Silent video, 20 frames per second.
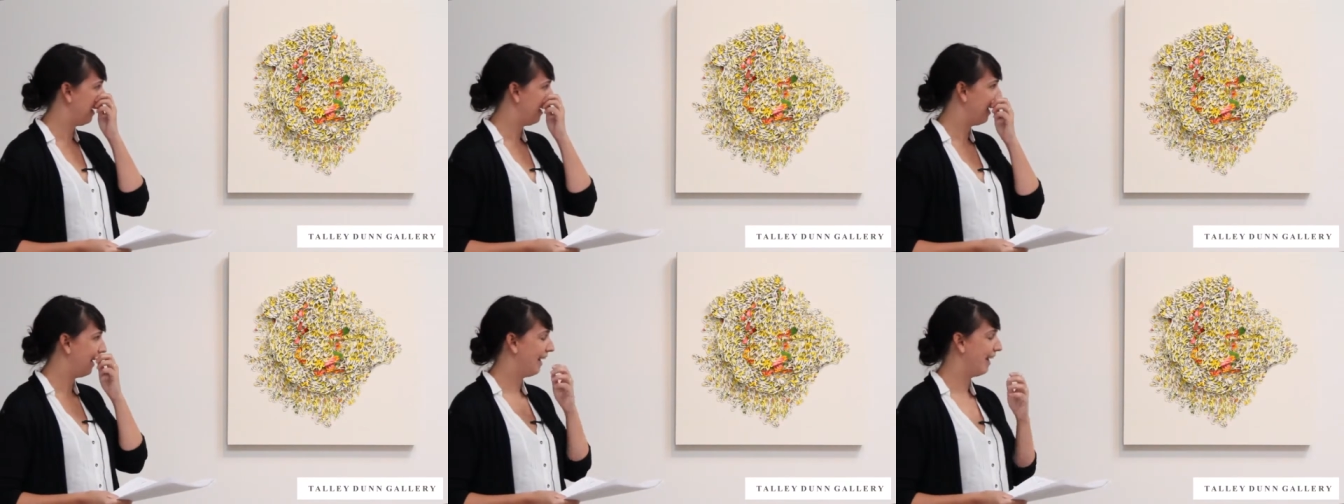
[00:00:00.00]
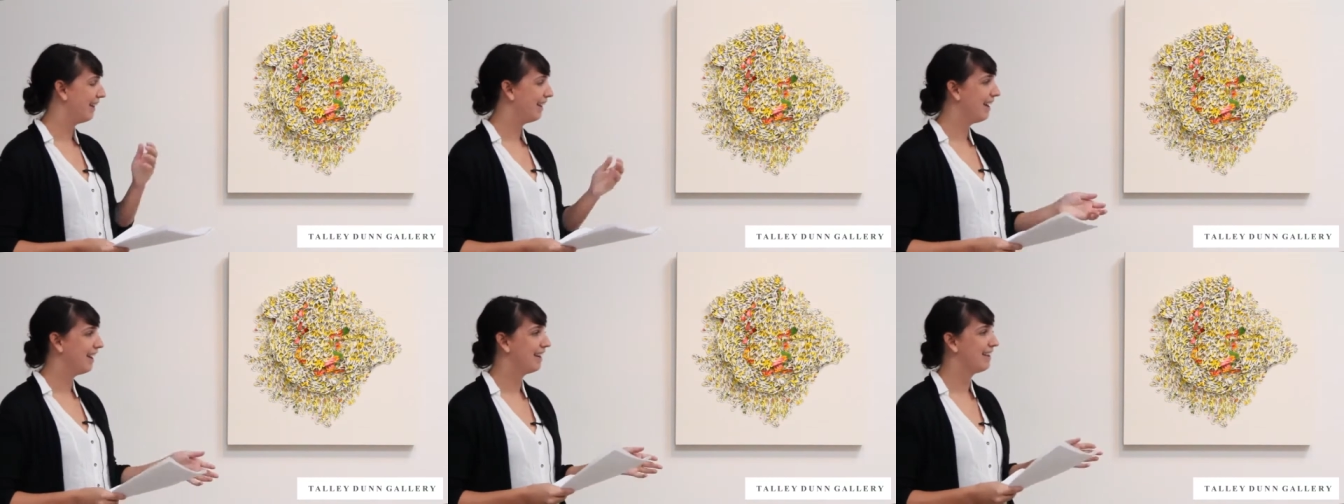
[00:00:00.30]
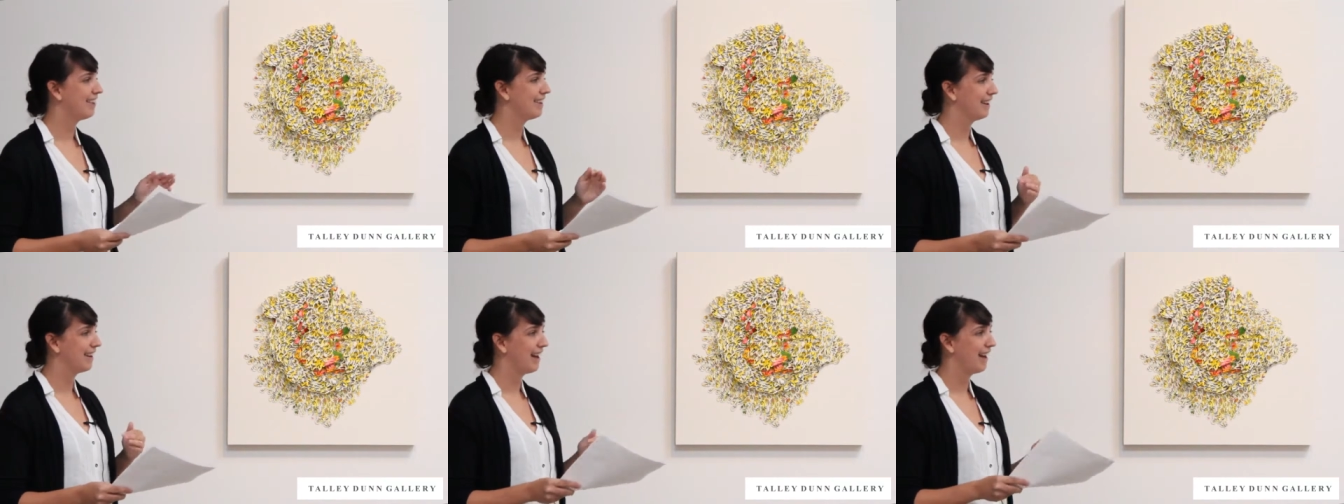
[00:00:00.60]
And I
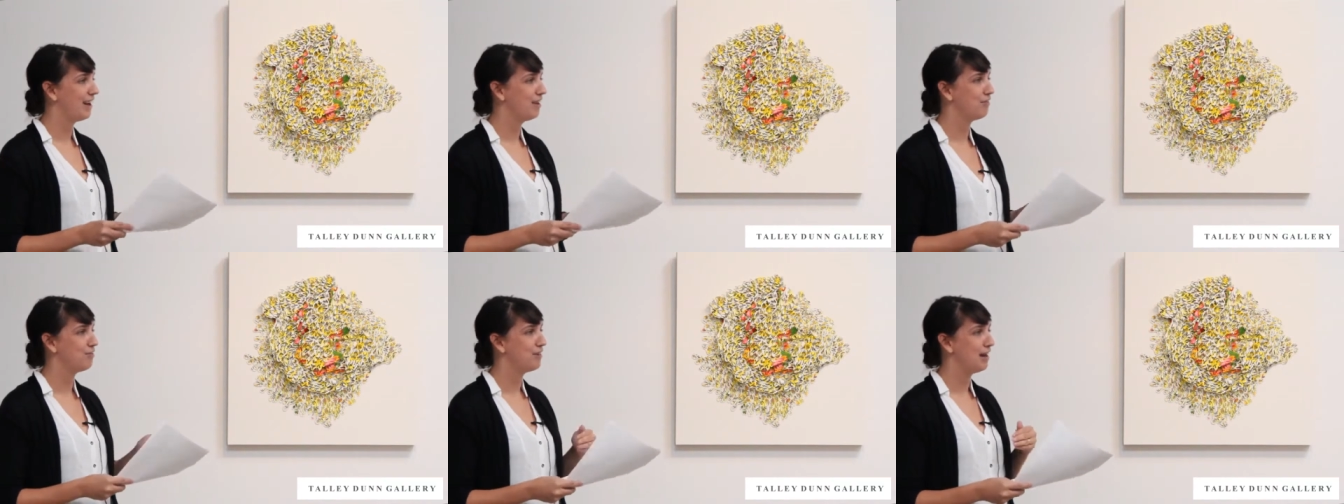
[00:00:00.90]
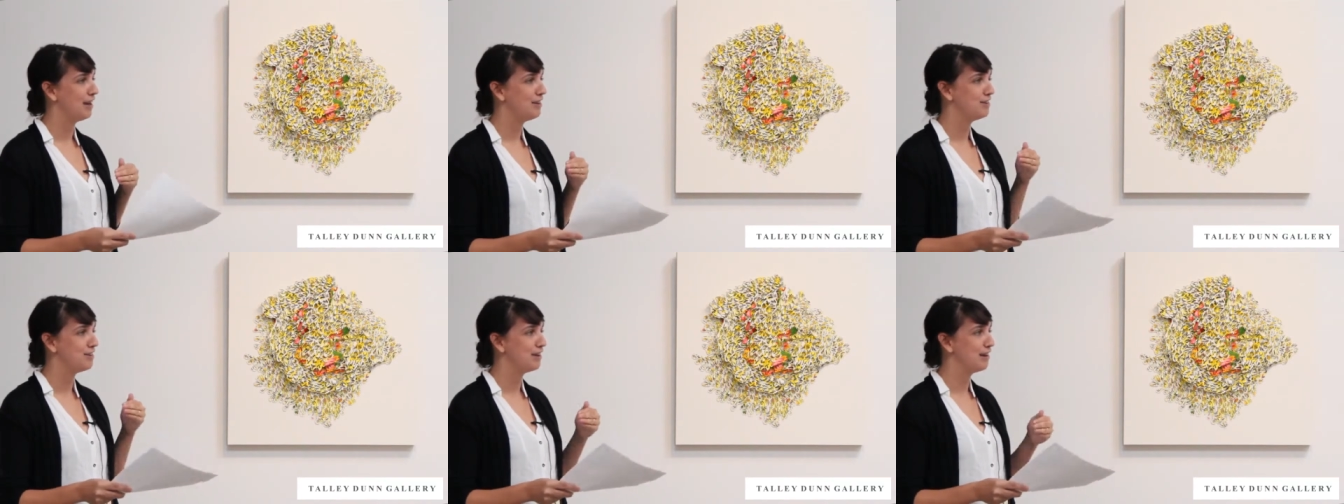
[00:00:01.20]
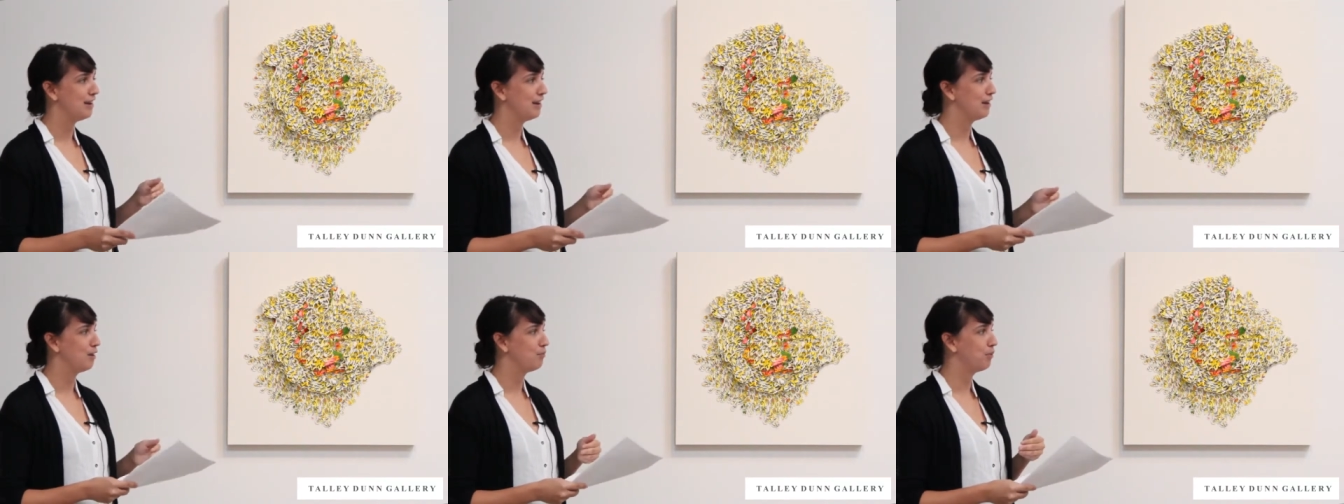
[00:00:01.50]
like the kind of
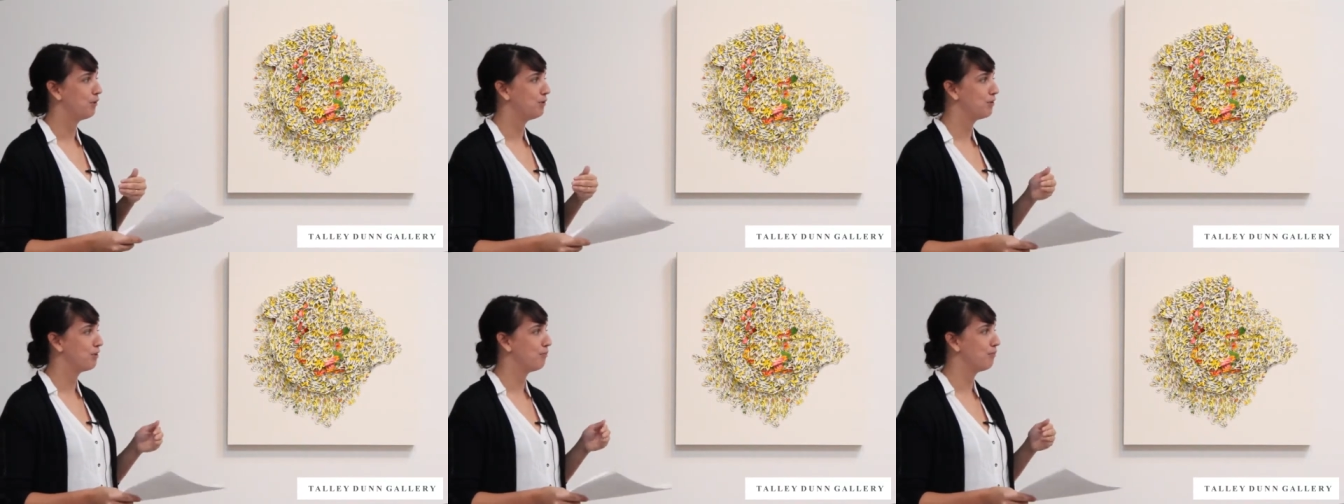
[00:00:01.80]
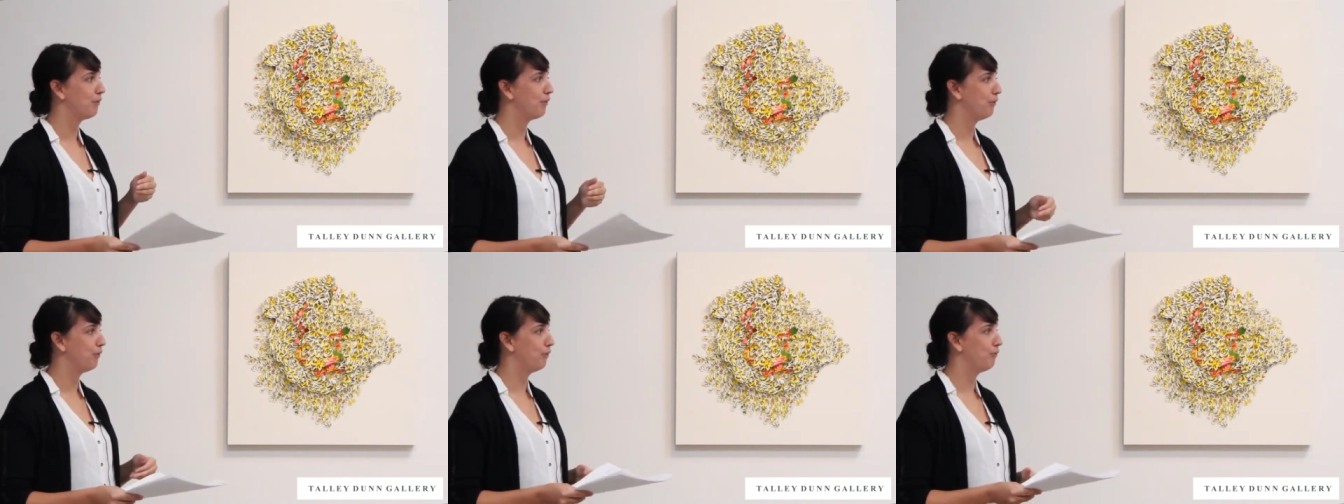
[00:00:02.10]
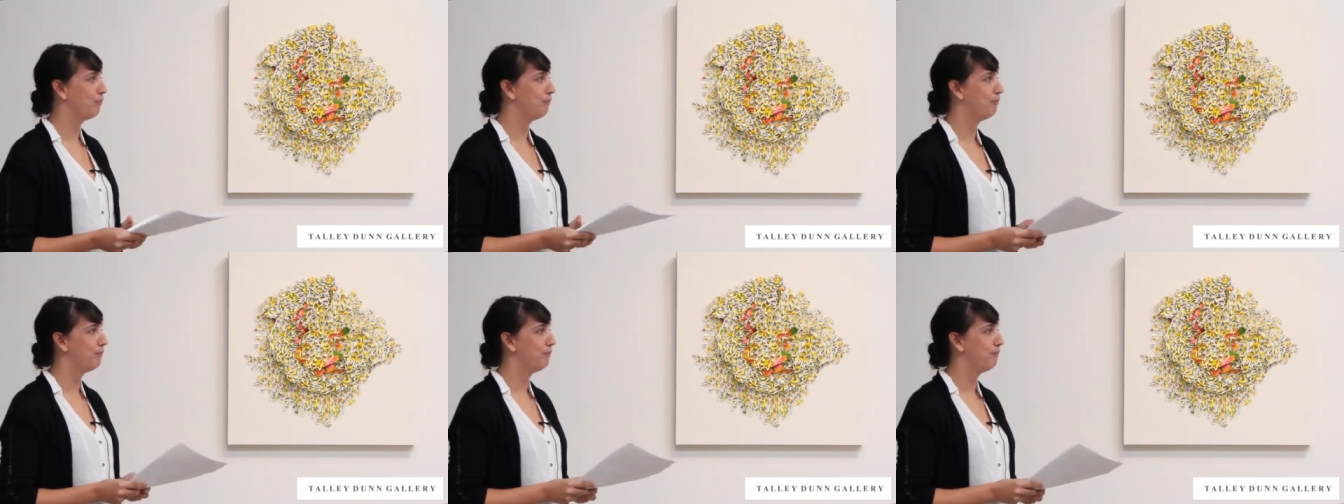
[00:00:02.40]
tension and the push and
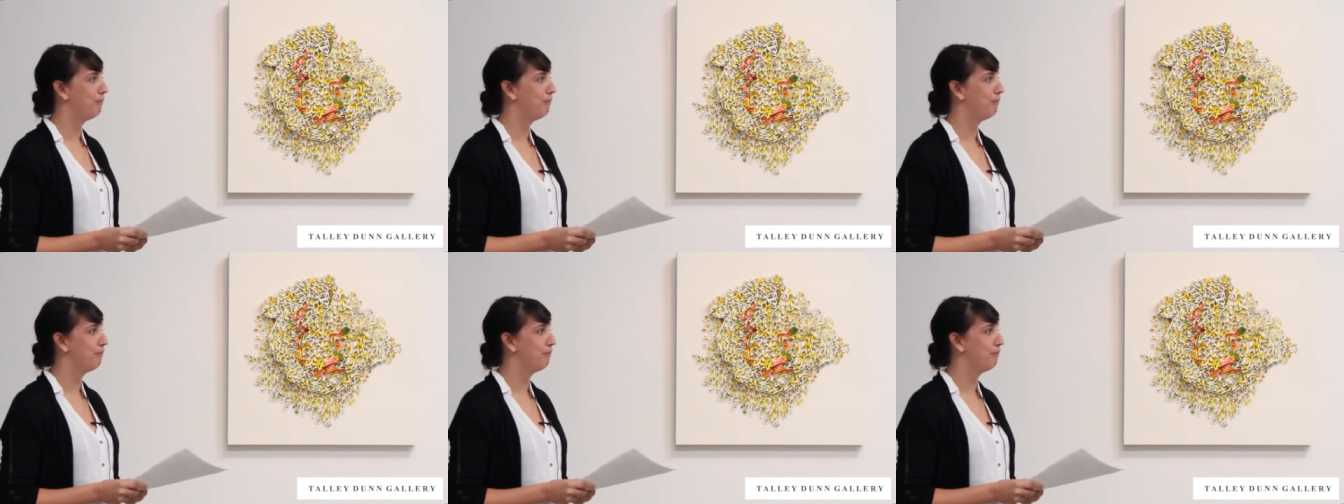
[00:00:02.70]
pull